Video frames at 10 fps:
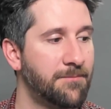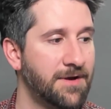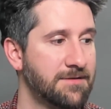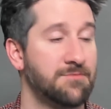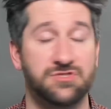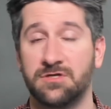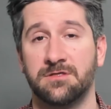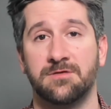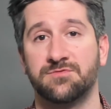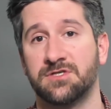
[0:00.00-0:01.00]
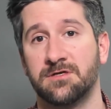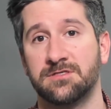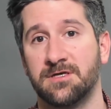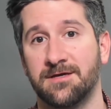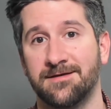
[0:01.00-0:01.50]
but it was a good it was a good
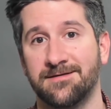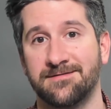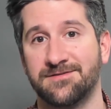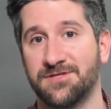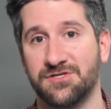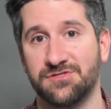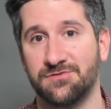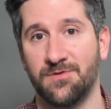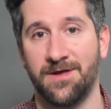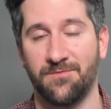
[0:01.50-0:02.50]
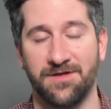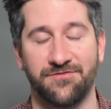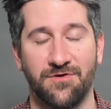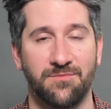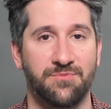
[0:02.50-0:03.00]
uh, discussion no matter what
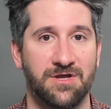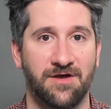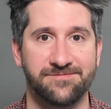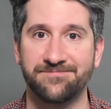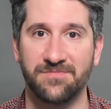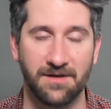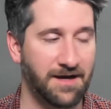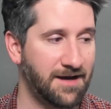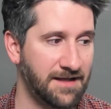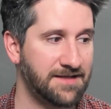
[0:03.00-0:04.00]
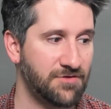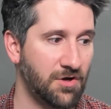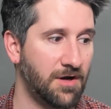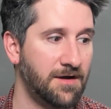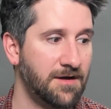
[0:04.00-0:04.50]
so pretty awesome uh, i love it
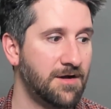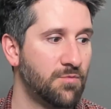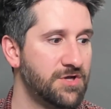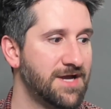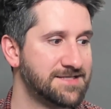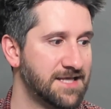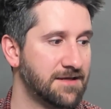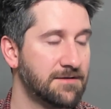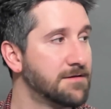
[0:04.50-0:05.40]
all what do you guys think